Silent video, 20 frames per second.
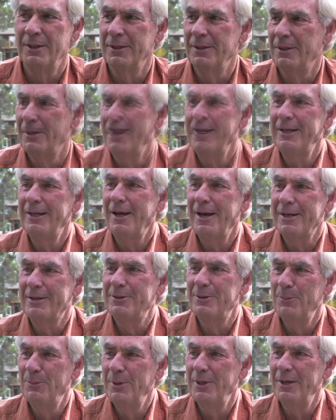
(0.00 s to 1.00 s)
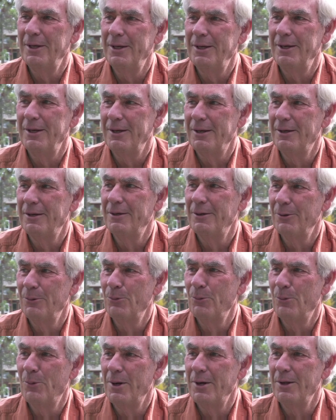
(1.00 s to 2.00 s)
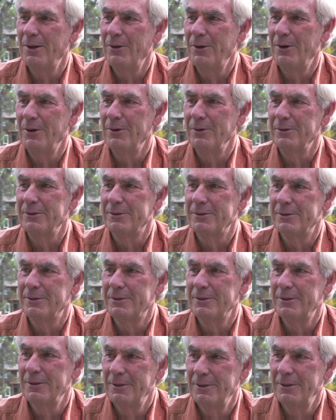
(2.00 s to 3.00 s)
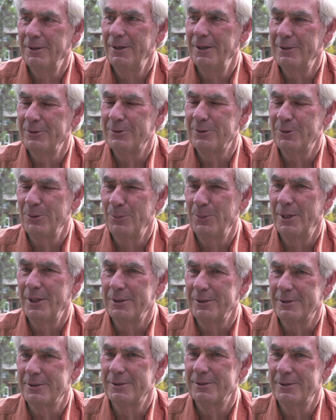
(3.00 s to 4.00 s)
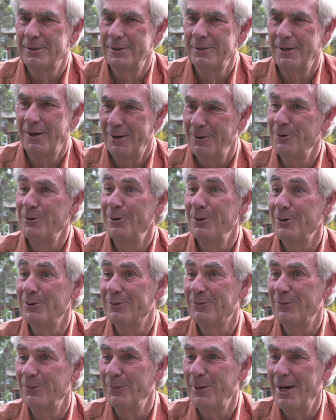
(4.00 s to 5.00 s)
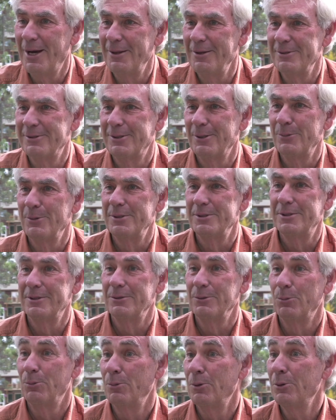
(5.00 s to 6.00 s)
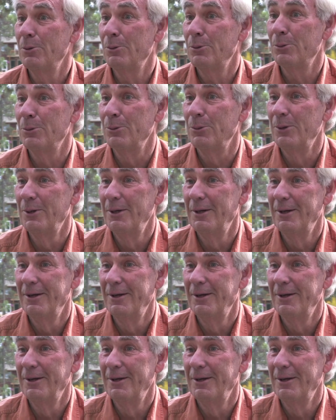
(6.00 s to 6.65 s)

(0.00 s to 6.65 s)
And I'd like to be one of those instruments 100 years from now that someone says, whoa,